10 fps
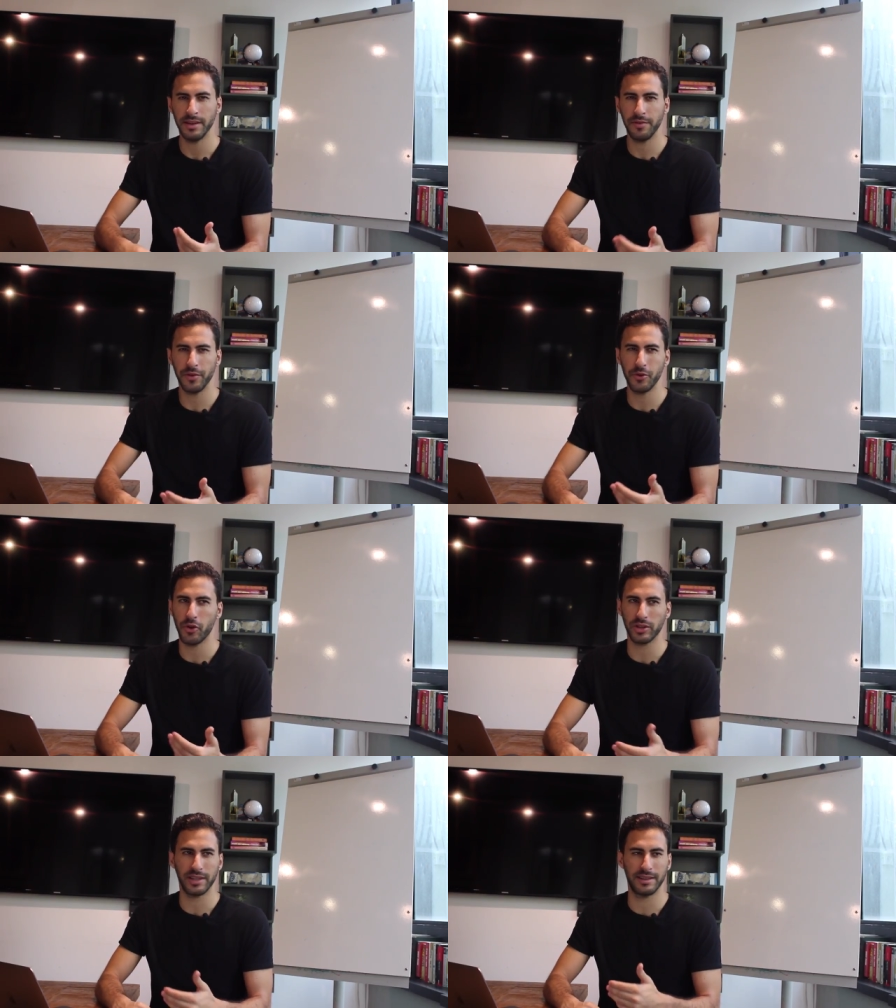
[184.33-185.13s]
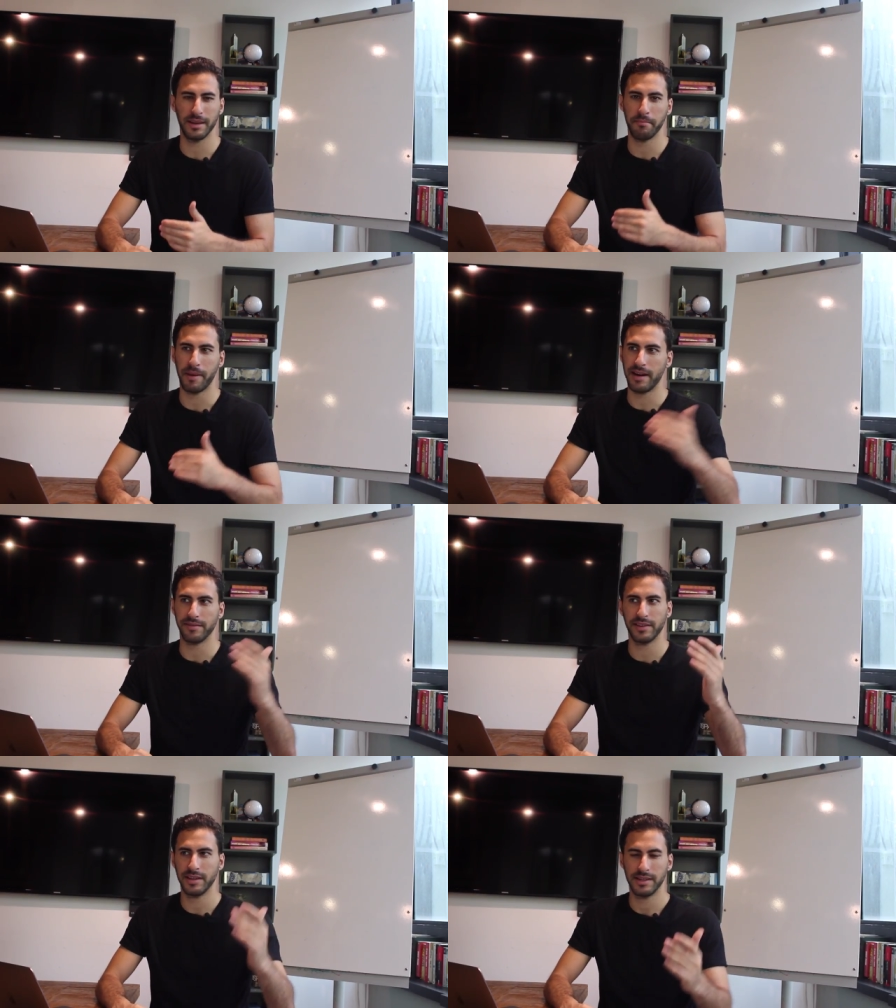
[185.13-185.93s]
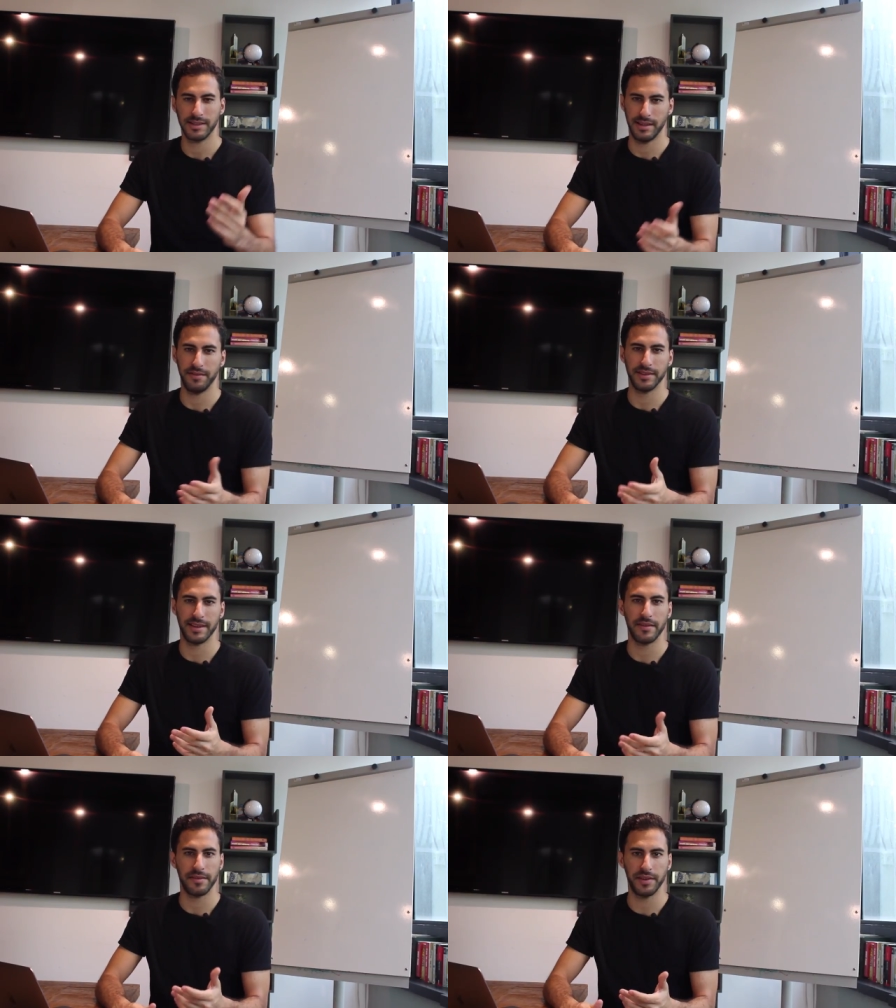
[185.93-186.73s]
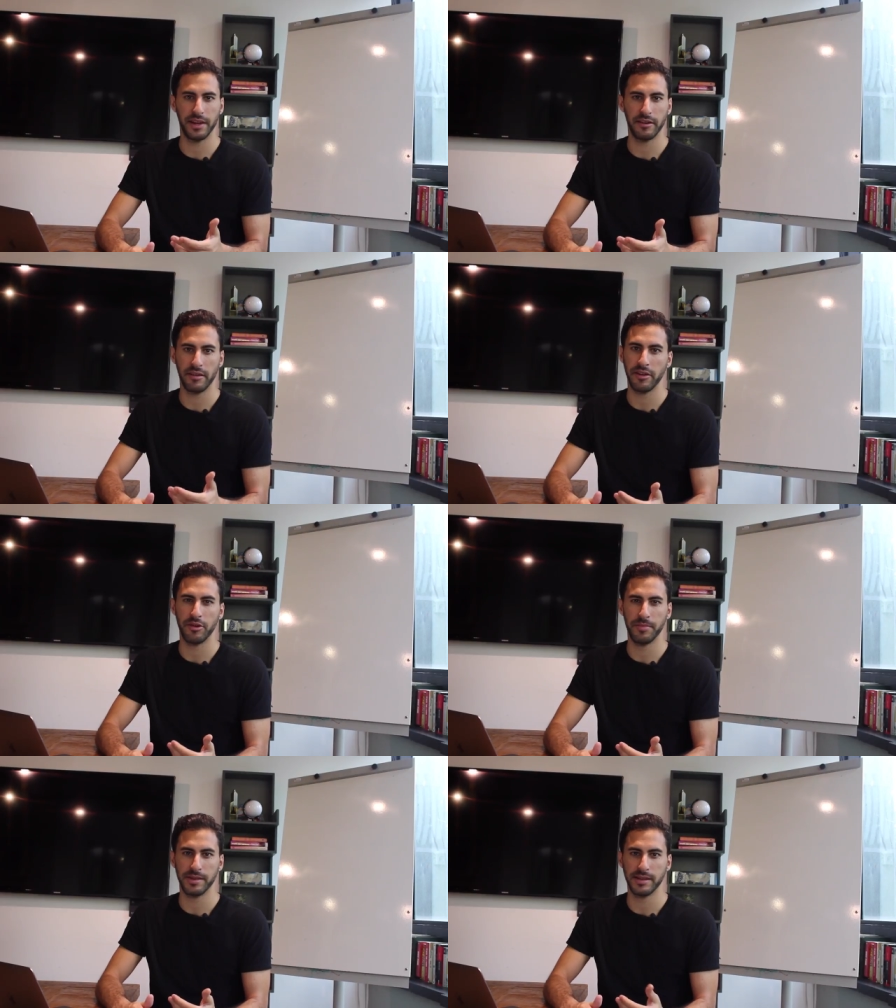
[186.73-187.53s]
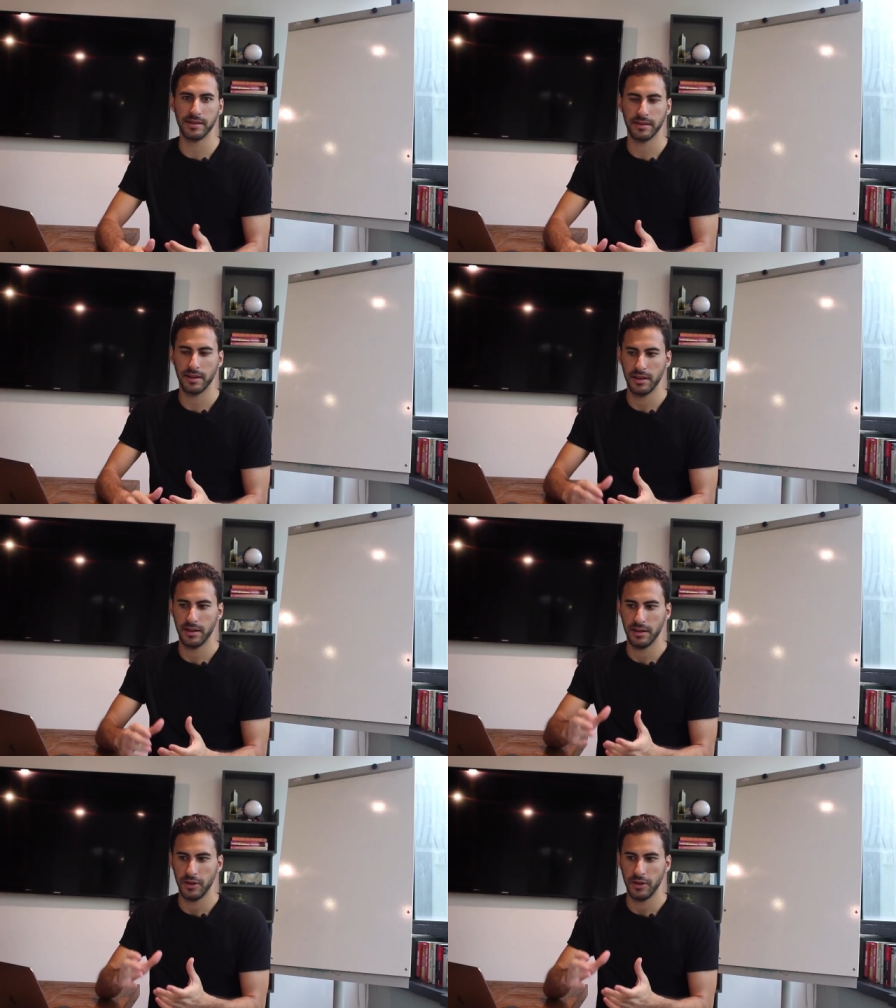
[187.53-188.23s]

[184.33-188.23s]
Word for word: if you're not at above seven figure a year business,